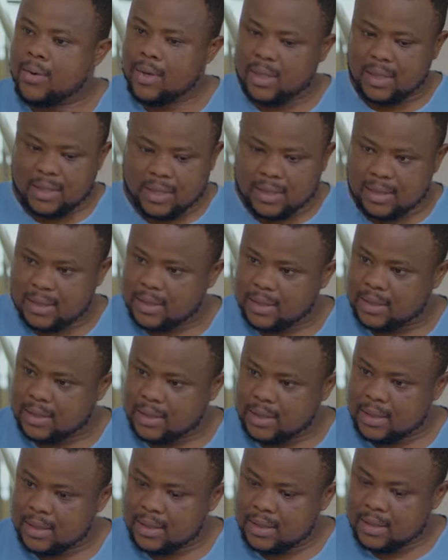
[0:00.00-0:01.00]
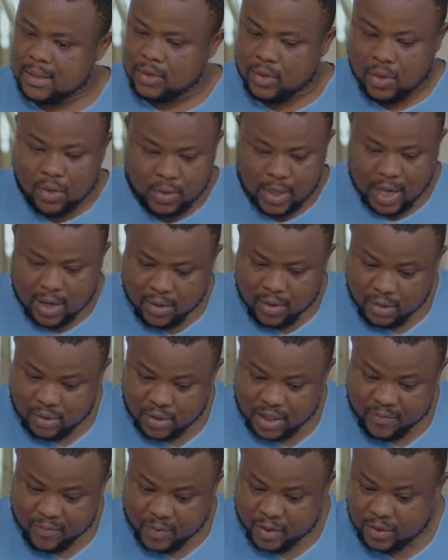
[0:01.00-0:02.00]
What is this? So you
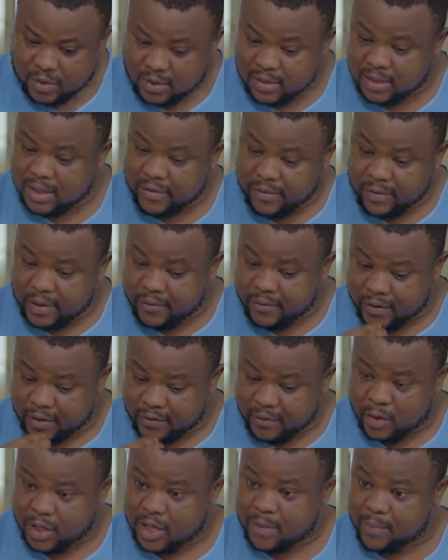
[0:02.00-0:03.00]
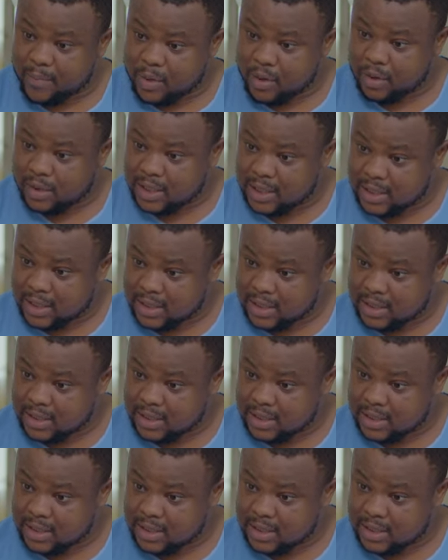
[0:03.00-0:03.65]
cannot give me something even if it's for keeping your secret.